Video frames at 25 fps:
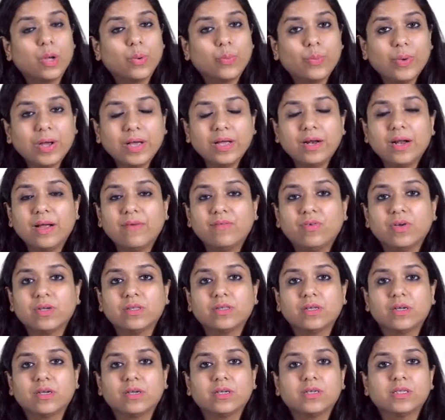Wherever
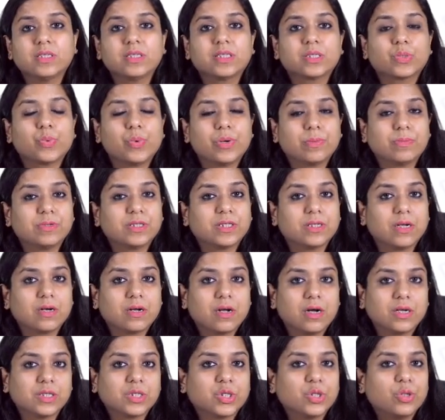there is squamous cell
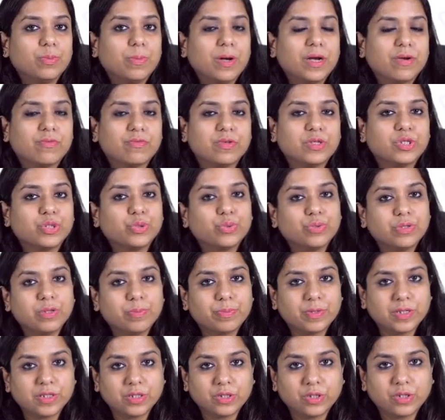carcinoma, it will show the
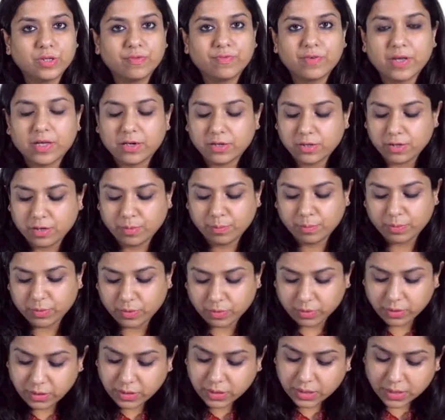presence of keratin
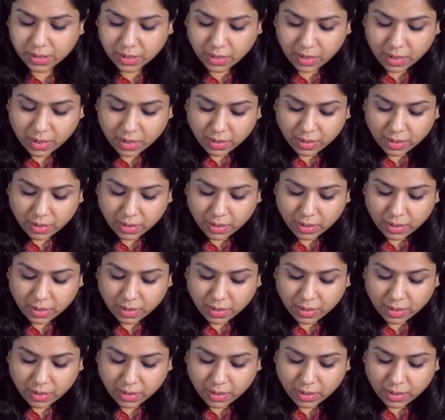pearls.